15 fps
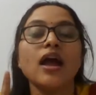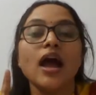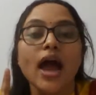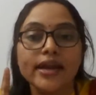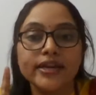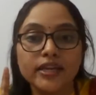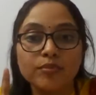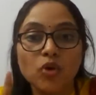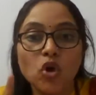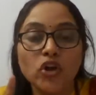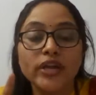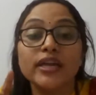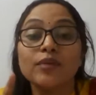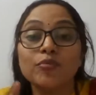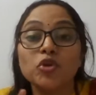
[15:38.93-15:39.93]

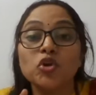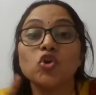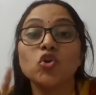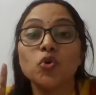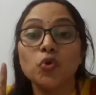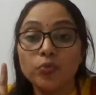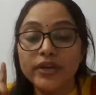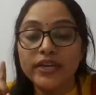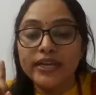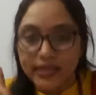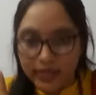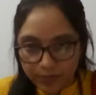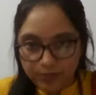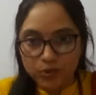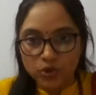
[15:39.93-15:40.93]
antibody immunoglobulin
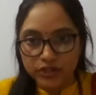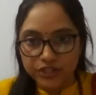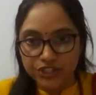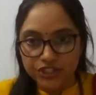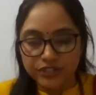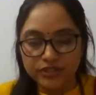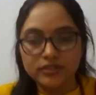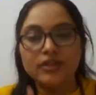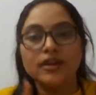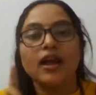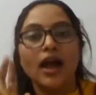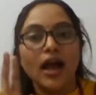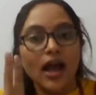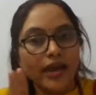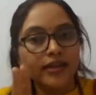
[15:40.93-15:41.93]
E production
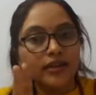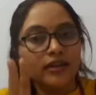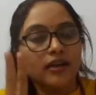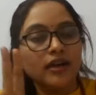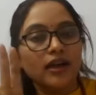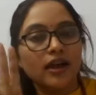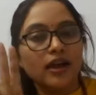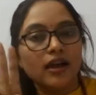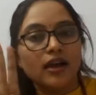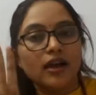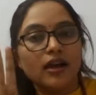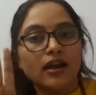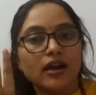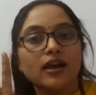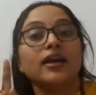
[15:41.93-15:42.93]
and
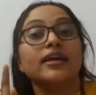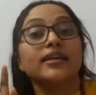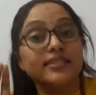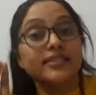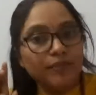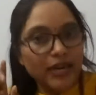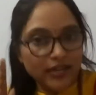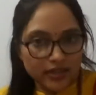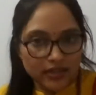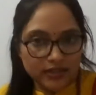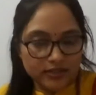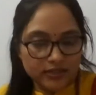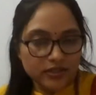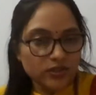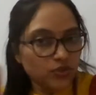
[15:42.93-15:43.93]
histamine
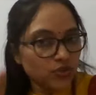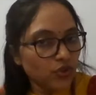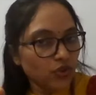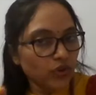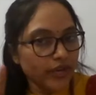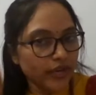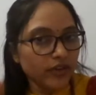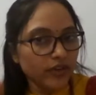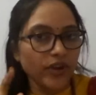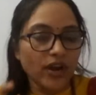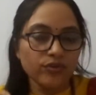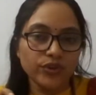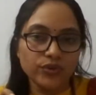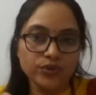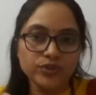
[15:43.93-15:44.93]
release. So here we have
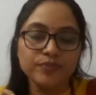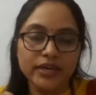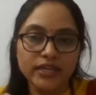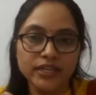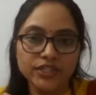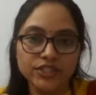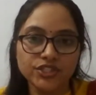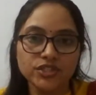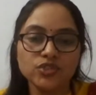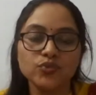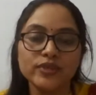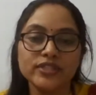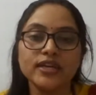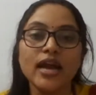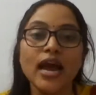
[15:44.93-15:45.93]
to use medications
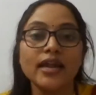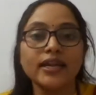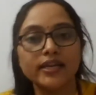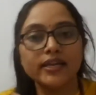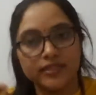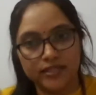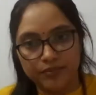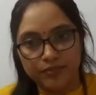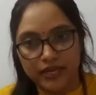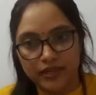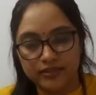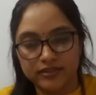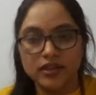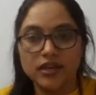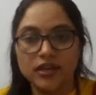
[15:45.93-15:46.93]
which are antihistaminics,
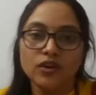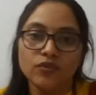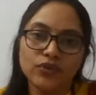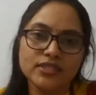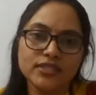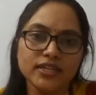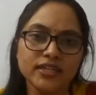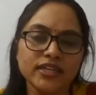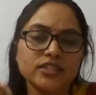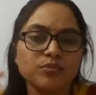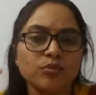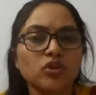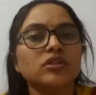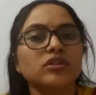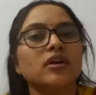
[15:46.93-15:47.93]
which contains
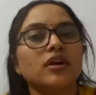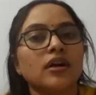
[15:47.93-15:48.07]
both